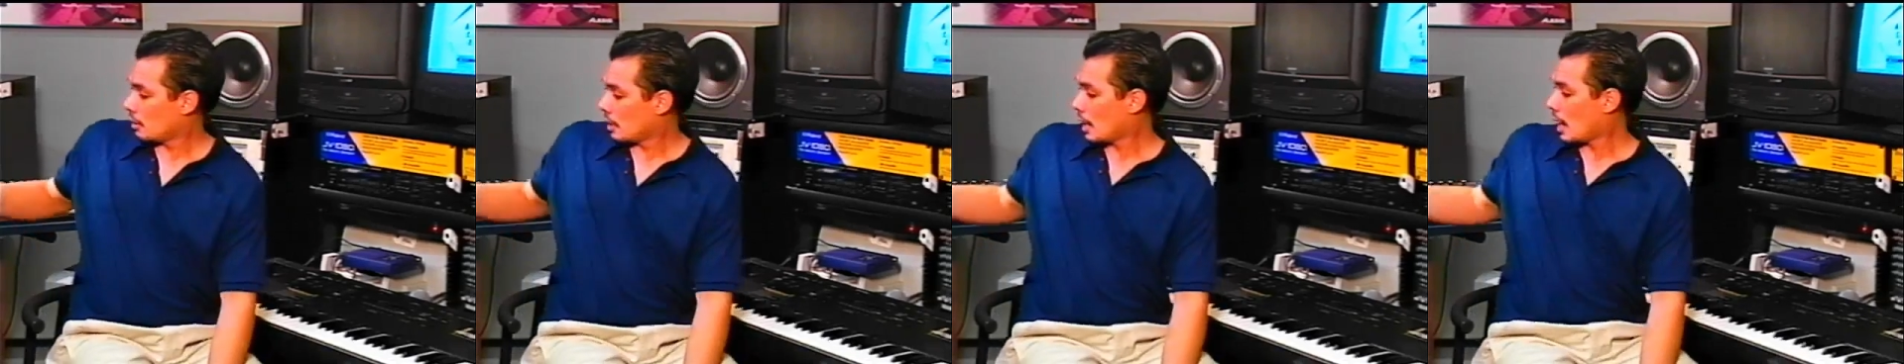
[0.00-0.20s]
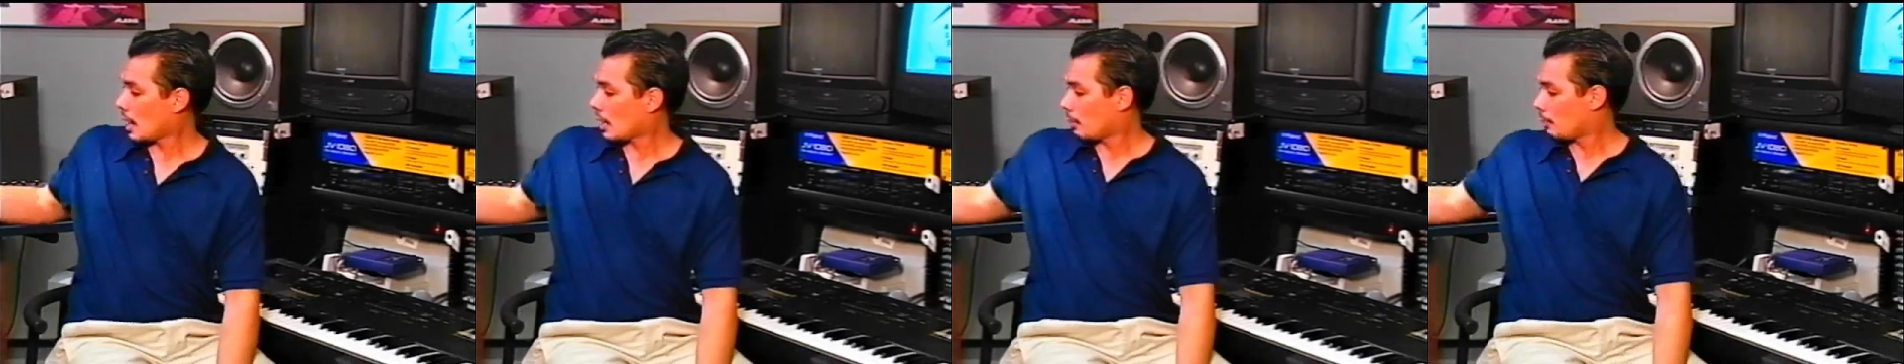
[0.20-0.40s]

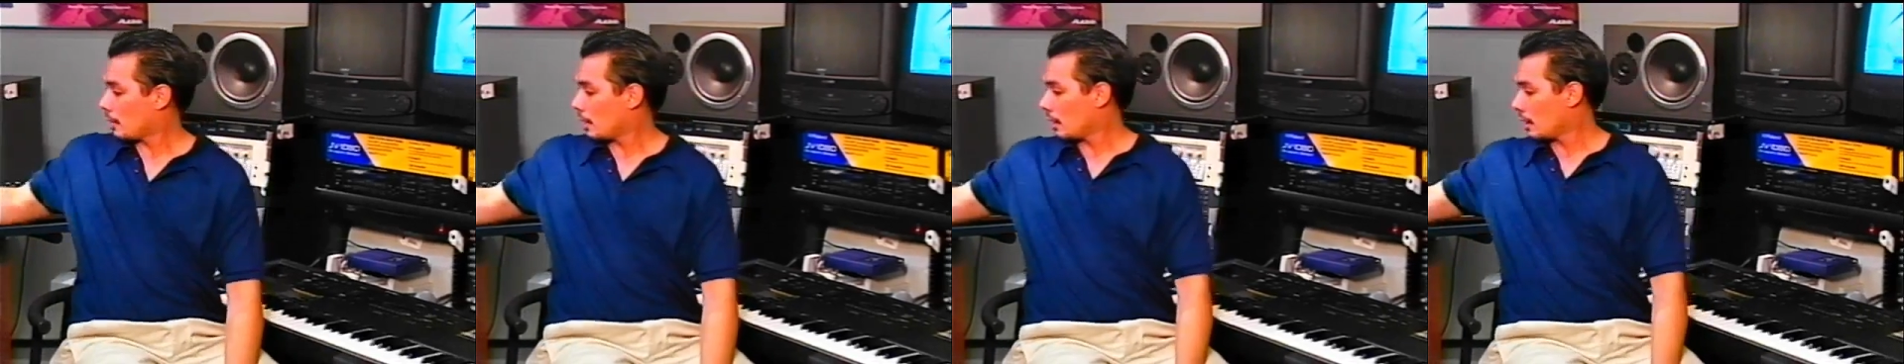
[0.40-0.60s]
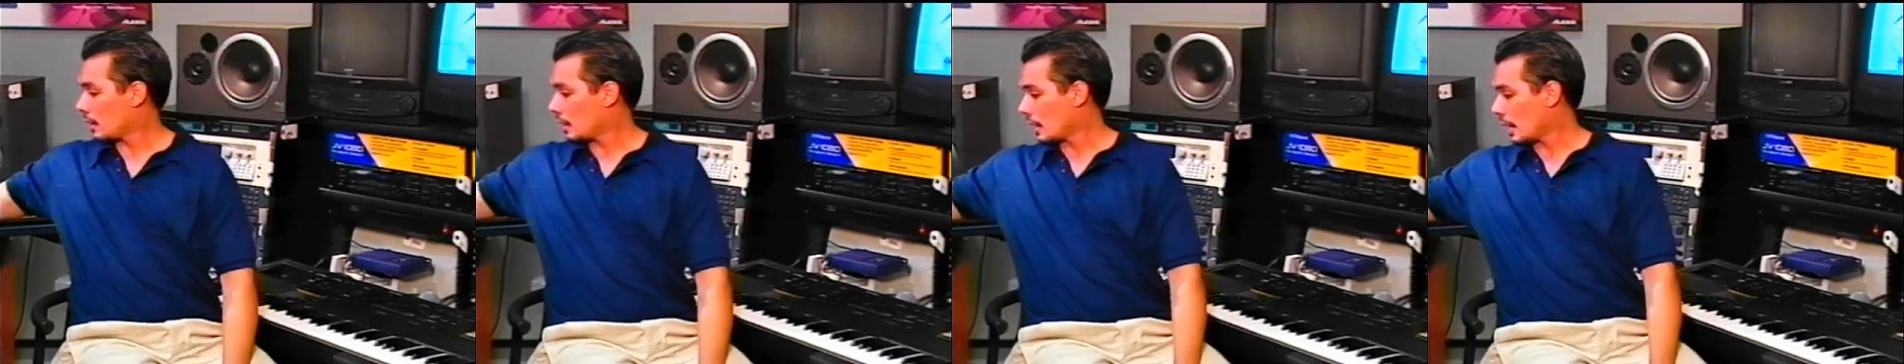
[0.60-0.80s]

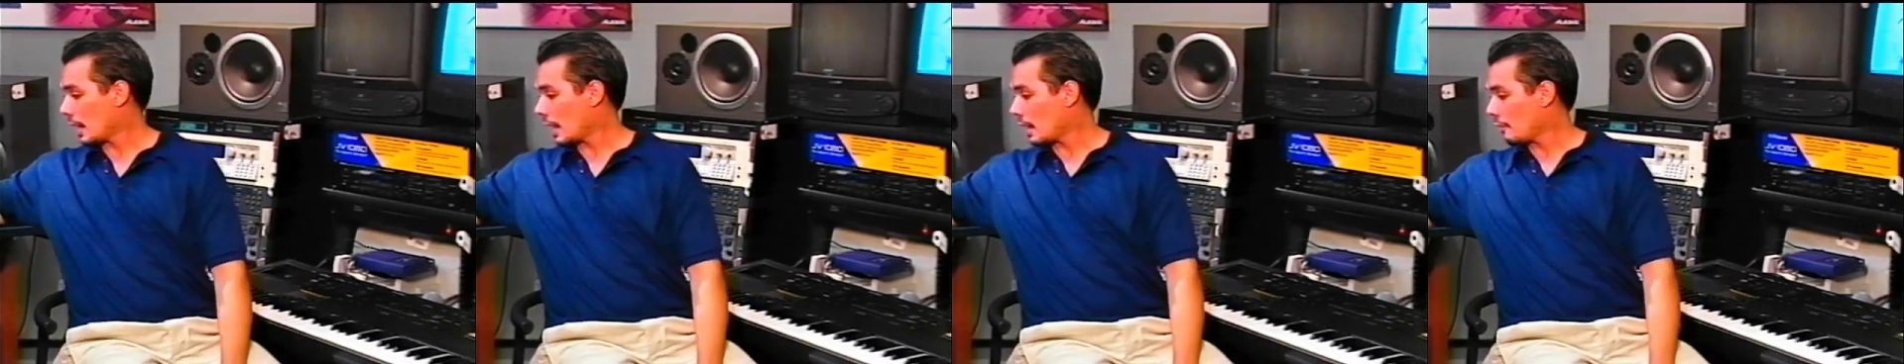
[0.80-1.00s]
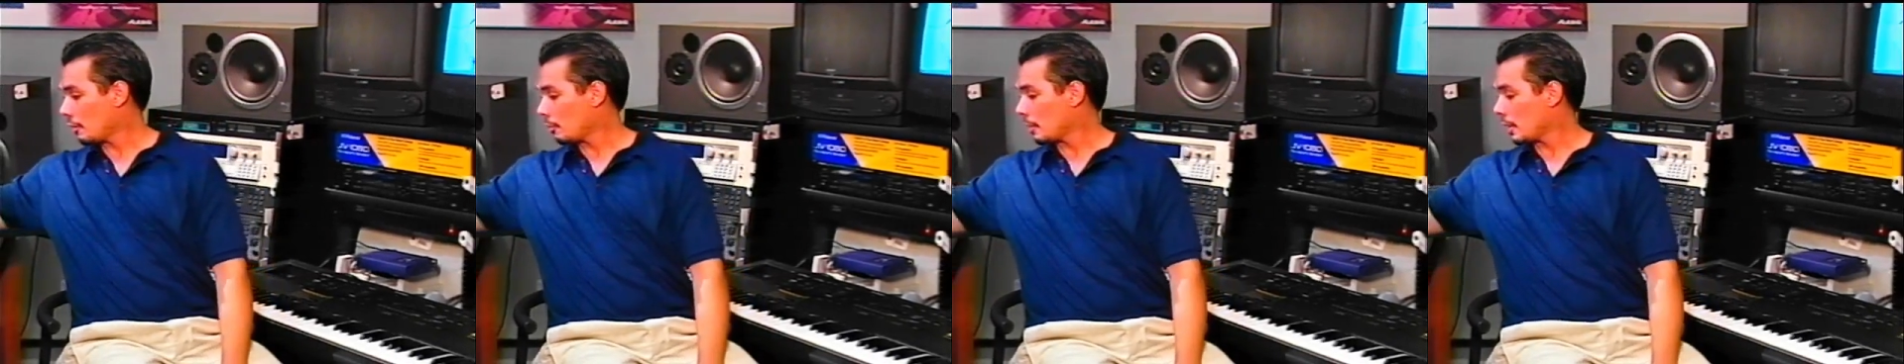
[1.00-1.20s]
acapella that I
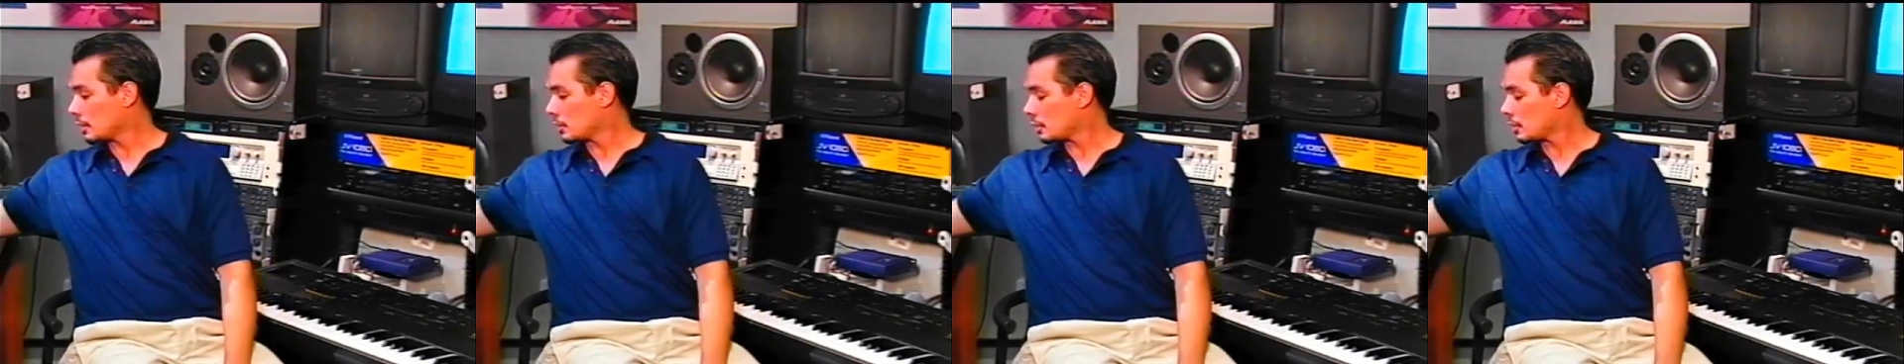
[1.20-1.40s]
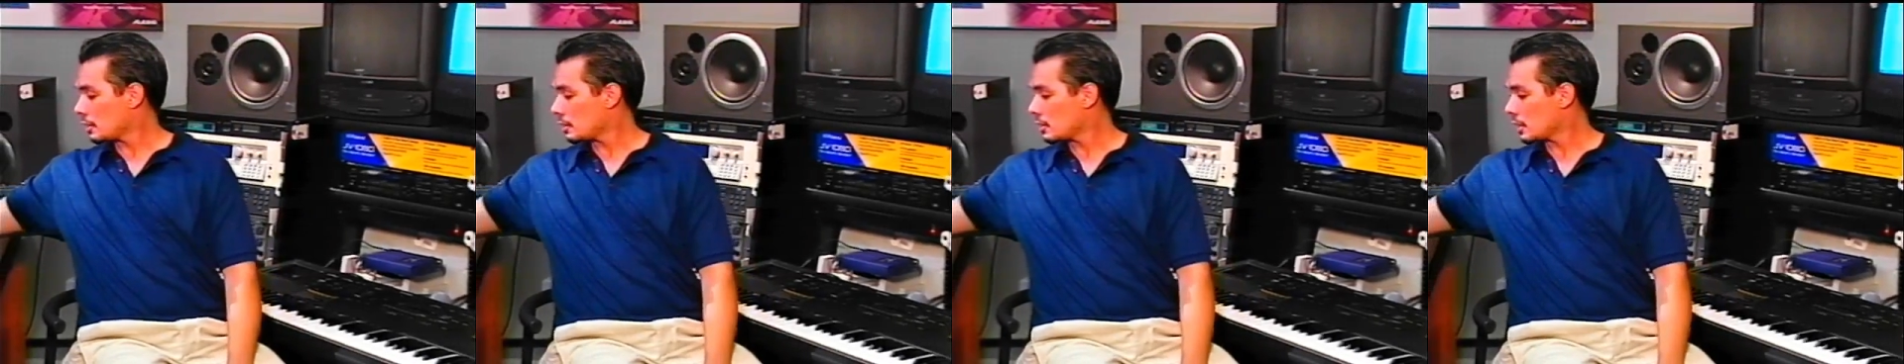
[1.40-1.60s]
have on my
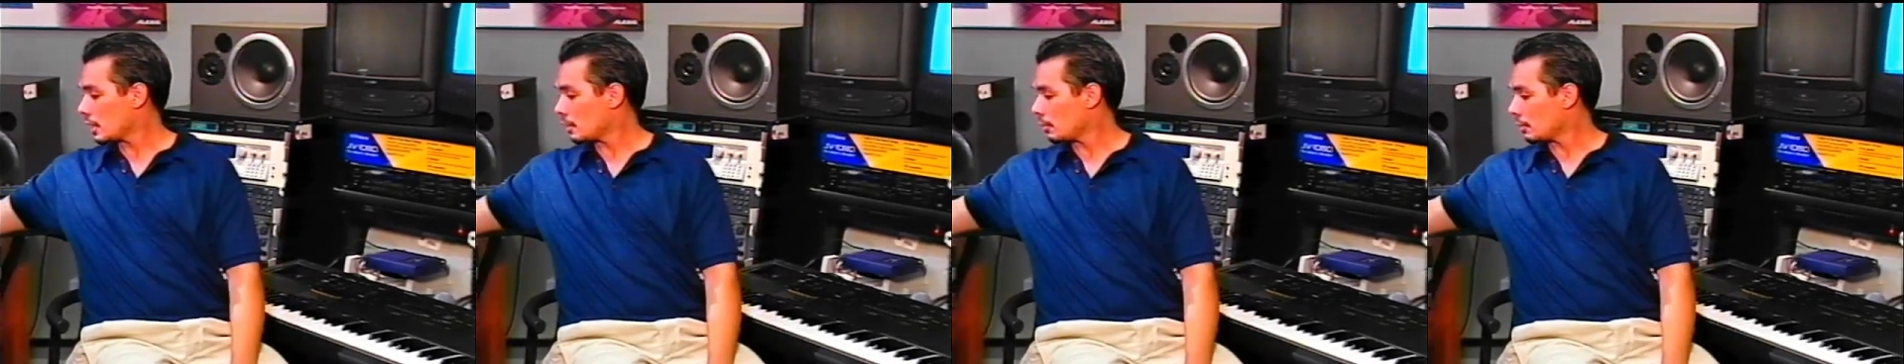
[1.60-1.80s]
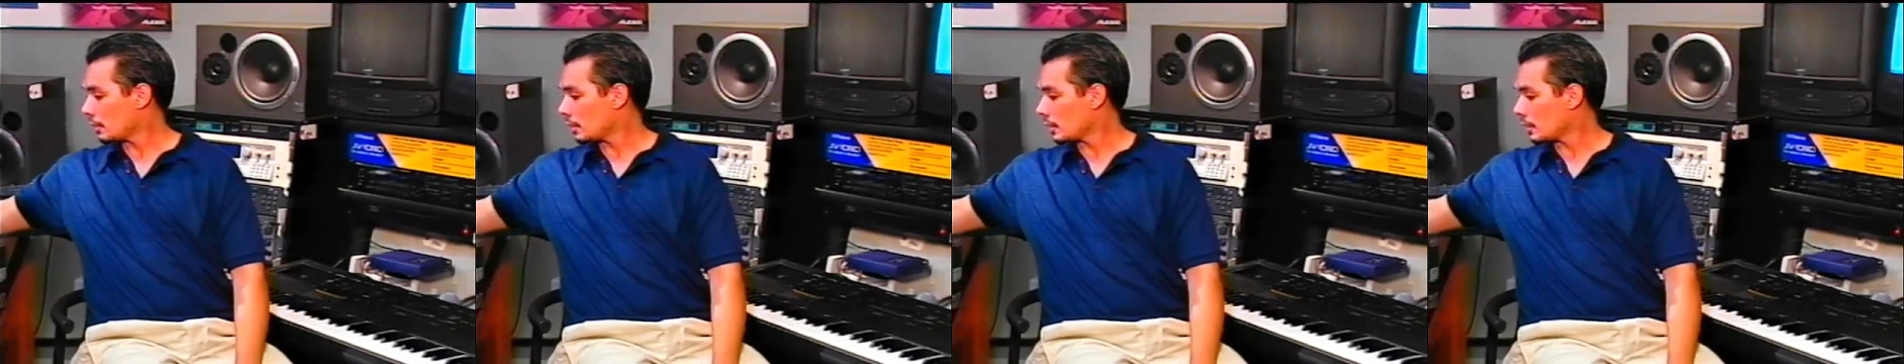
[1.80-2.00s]

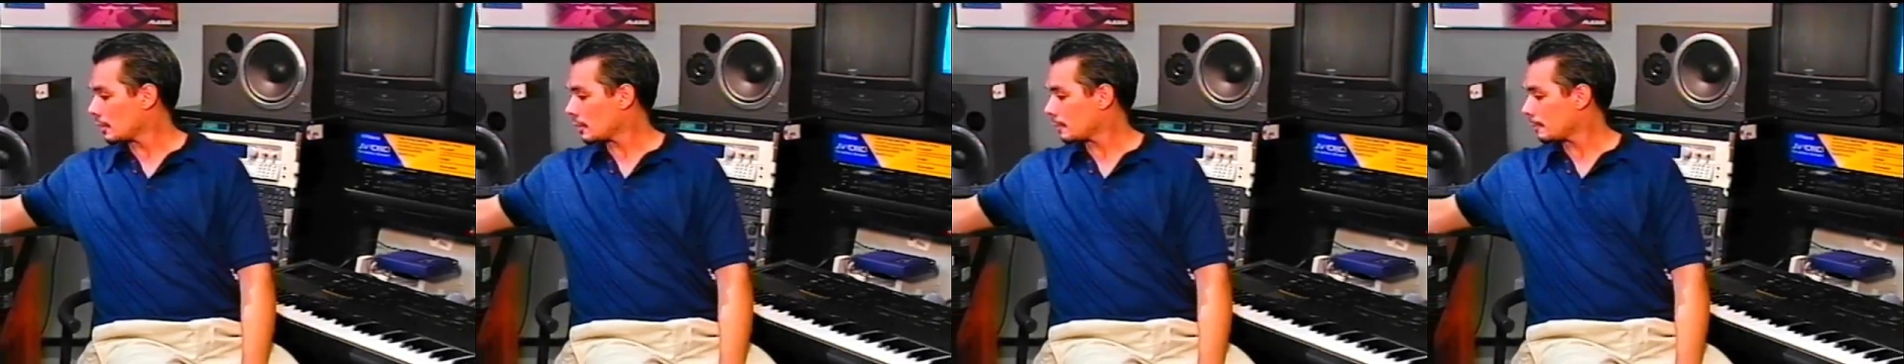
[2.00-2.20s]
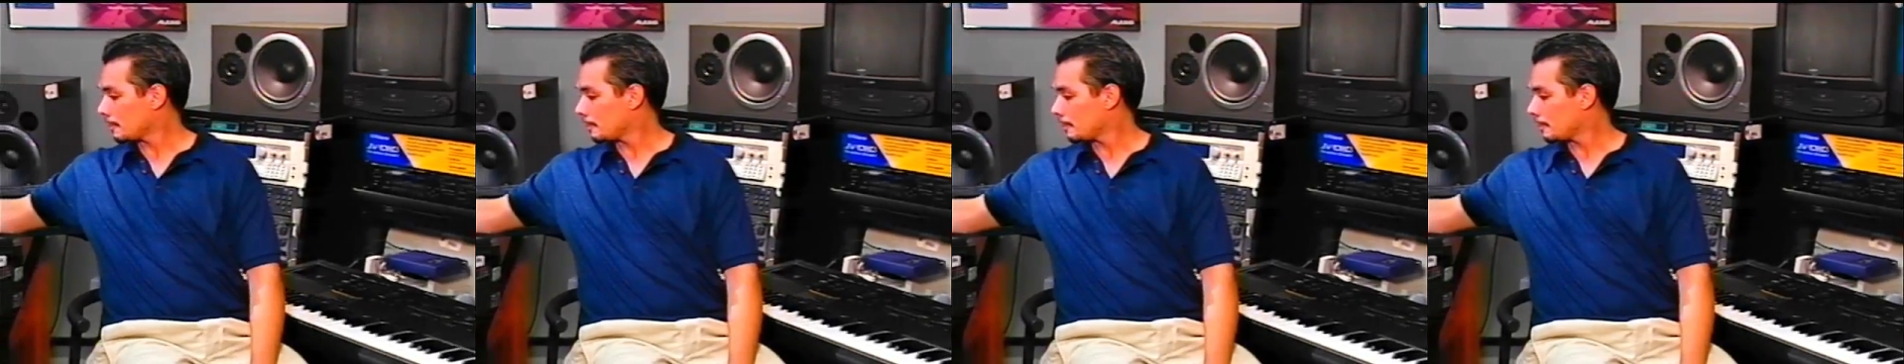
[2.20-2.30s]
turntable here.